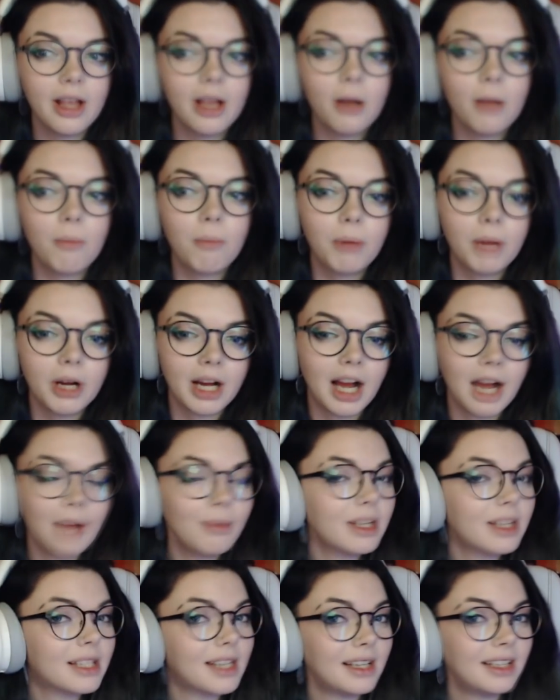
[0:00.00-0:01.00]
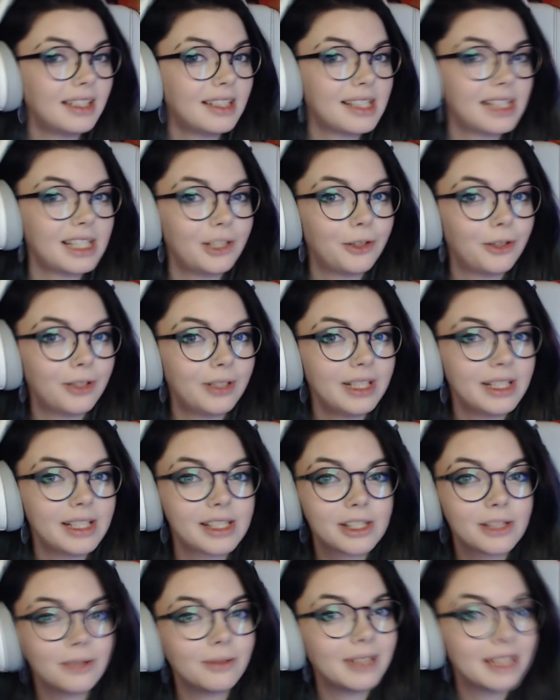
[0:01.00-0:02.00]
but I'm excited to see who it is.
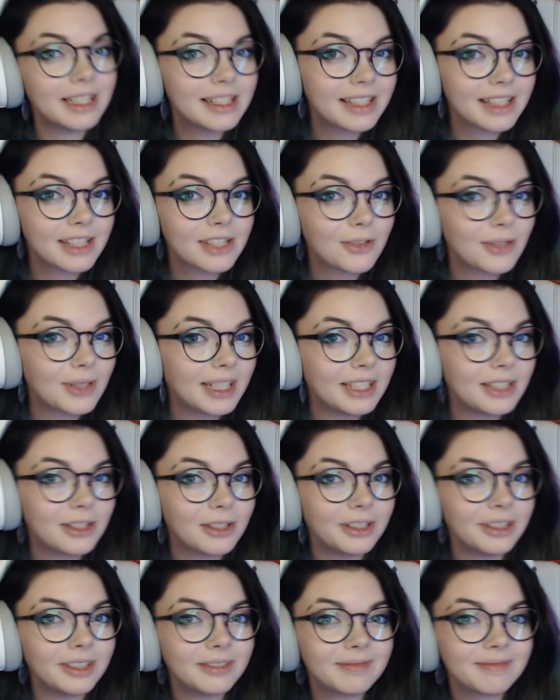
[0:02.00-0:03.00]
So let's get straight into it.